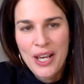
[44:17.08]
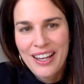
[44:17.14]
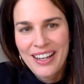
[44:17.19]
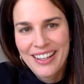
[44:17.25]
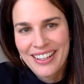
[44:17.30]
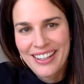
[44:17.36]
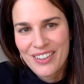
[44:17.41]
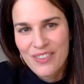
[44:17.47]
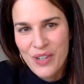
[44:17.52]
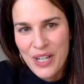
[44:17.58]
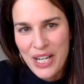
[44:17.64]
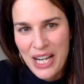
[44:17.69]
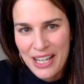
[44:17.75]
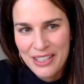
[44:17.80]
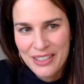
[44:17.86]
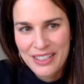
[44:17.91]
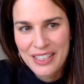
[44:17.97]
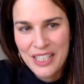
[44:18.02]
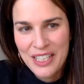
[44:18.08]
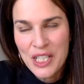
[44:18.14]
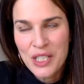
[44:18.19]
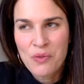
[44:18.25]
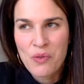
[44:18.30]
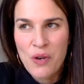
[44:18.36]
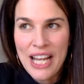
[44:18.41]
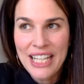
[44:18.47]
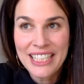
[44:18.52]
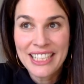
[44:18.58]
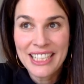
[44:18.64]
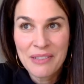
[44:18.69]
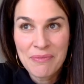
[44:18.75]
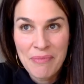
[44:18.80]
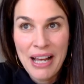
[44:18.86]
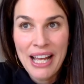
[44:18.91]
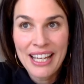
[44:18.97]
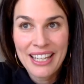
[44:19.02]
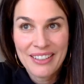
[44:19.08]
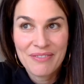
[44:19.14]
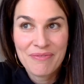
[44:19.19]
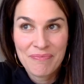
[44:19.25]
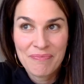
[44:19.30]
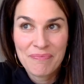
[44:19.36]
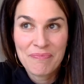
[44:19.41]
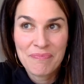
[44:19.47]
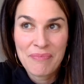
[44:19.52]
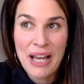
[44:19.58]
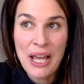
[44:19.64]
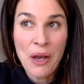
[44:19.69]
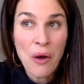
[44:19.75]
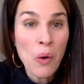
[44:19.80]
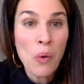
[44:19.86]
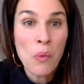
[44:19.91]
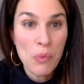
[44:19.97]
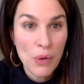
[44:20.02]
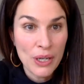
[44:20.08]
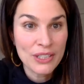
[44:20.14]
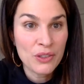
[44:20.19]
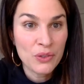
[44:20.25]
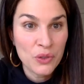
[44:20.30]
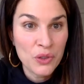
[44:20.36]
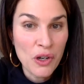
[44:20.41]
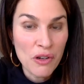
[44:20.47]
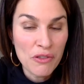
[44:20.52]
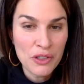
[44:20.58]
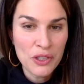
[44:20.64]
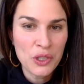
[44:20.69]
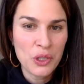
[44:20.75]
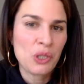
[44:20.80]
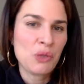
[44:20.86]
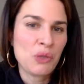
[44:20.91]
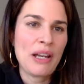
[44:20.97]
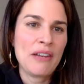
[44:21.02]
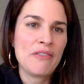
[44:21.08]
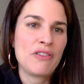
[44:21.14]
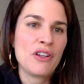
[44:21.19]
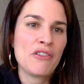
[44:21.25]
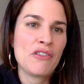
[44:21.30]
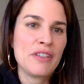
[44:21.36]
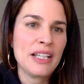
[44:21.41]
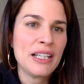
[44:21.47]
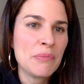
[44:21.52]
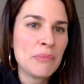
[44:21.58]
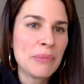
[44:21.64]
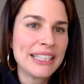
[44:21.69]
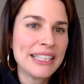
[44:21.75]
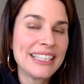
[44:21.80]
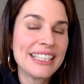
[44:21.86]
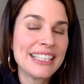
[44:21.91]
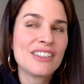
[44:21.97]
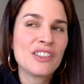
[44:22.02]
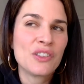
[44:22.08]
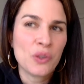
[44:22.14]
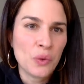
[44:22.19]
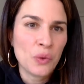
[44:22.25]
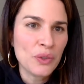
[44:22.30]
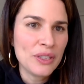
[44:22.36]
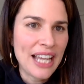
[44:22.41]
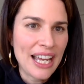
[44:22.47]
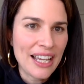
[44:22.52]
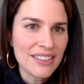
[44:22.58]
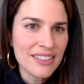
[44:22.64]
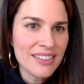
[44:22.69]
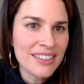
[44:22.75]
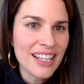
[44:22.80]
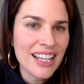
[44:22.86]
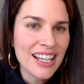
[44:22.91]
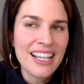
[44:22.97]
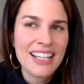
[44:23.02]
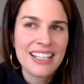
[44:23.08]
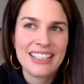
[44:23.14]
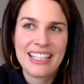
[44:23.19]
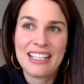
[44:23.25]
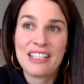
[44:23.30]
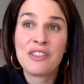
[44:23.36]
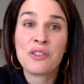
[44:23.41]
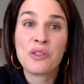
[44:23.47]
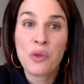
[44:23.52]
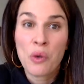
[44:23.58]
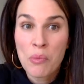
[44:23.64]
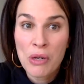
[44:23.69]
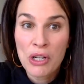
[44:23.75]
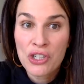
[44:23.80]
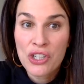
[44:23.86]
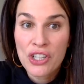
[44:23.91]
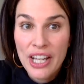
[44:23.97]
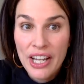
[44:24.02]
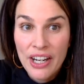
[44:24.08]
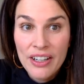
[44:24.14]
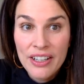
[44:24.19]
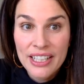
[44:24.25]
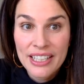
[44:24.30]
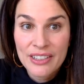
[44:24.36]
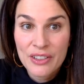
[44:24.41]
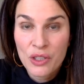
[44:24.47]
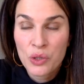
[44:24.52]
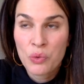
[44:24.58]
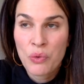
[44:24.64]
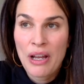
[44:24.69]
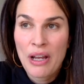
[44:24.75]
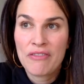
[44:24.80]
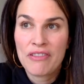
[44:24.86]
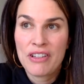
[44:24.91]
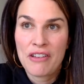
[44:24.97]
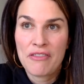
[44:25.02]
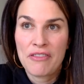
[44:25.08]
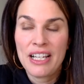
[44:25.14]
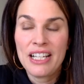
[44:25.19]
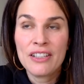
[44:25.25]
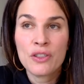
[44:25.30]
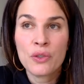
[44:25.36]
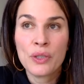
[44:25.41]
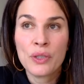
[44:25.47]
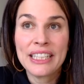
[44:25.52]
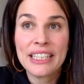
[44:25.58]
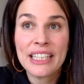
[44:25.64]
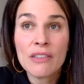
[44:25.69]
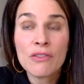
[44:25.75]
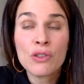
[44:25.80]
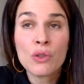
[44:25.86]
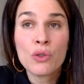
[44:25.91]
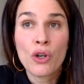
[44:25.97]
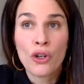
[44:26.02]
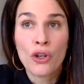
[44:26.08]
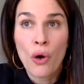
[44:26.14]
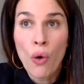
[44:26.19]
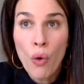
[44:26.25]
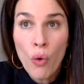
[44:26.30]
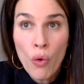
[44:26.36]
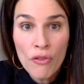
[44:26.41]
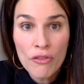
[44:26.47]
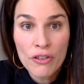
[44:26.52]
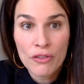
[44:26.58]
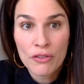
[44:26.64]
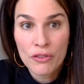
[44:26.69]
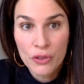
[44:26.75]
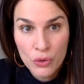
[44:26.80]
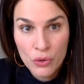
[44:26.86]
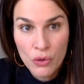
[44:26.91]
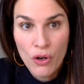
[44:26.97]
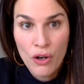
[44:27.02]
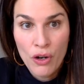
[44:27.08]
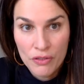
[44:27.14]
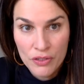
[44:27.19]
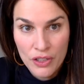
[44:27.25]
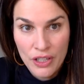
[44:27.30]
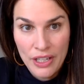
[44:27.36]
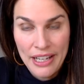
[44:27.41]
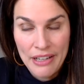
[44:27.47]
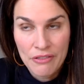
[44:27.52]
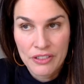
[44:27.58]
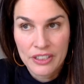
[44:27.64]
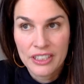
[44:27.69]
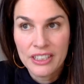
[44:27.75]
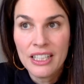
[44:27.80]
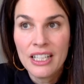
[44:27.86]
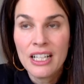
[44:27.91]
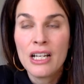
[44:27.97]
uh, when I start writing, my my hope was to cover the 12 level, but it's so dense. There's so much there in the 12 level. So it gives you an overview of the level